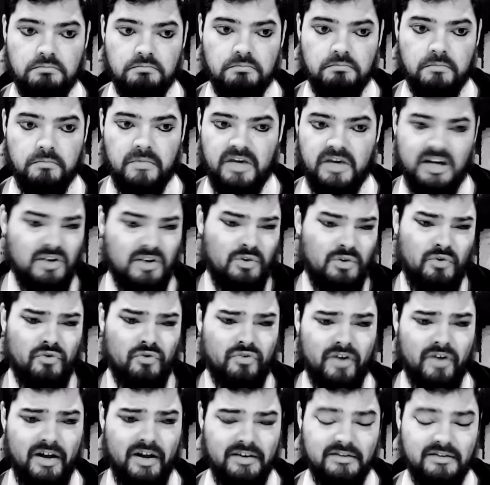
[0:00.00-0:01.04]
get new
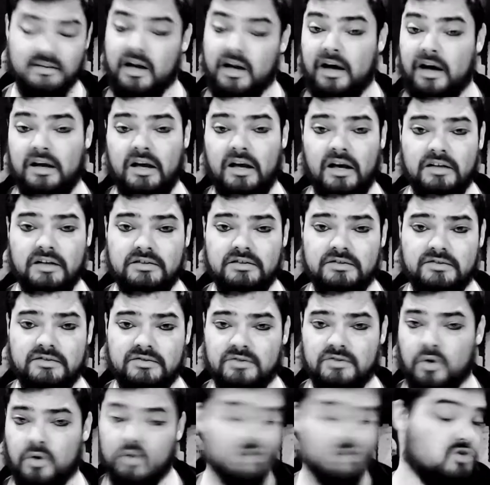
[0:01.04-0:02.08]
friends, I guess,
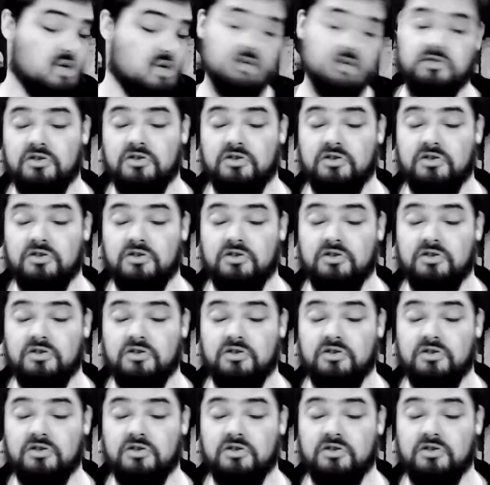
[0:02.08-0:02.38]
or just